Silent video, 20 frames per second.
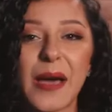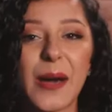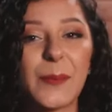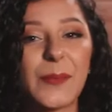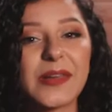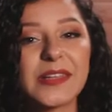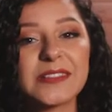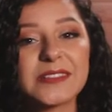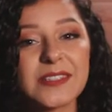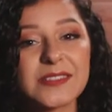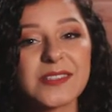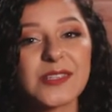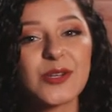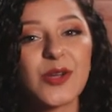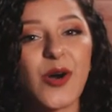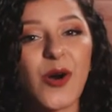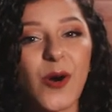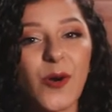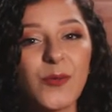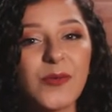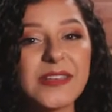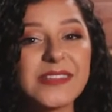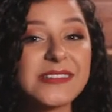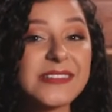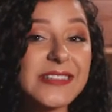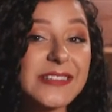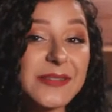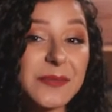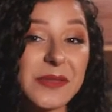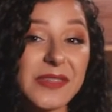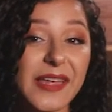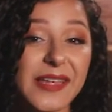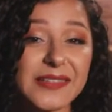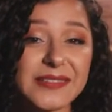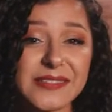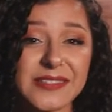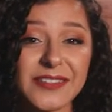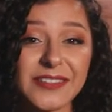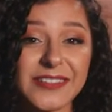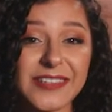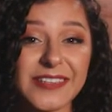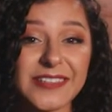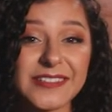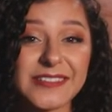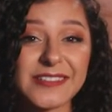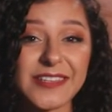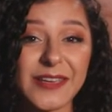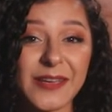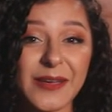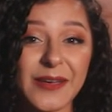But it doesn't always need to be that serious.